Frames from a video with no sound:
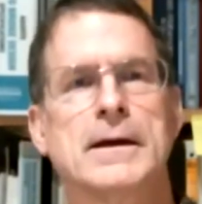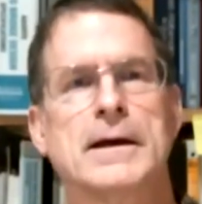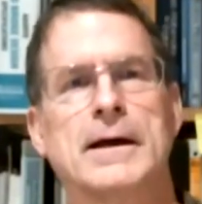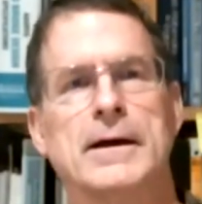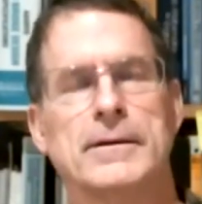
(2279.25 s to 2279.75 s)

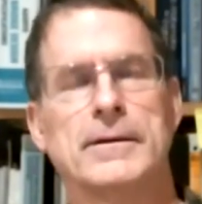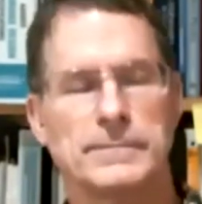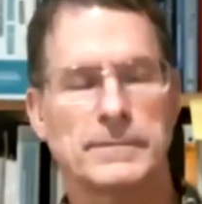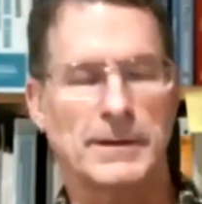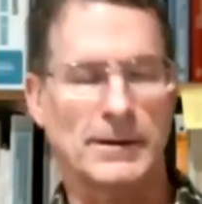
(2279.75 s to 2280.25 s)
uh,
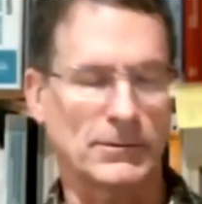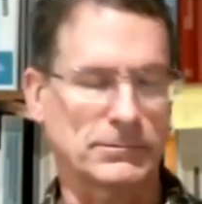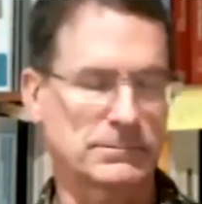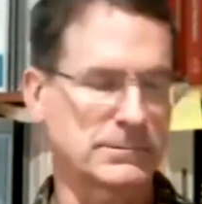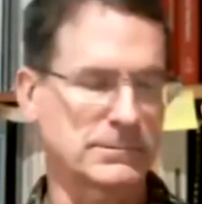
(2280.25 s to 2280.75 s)
you know,
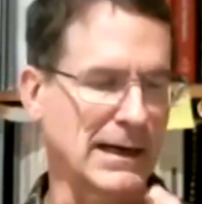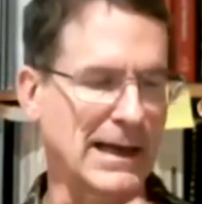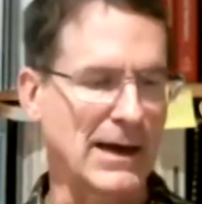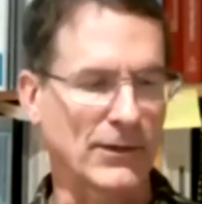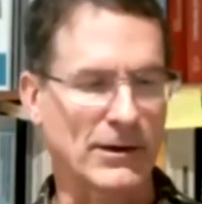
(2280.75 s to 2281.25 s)
not allow the